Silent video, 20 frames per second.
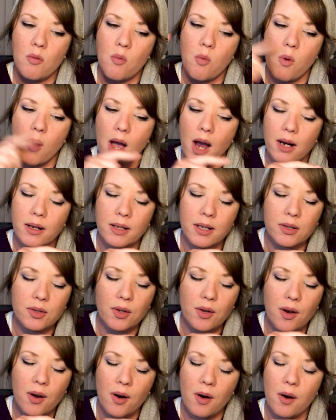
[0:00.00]
walked this
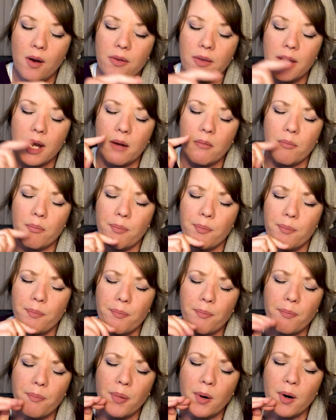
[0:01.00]
earth in
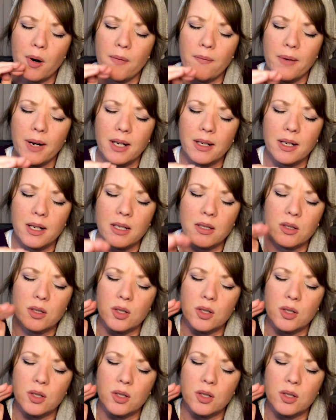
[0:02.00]
perfectness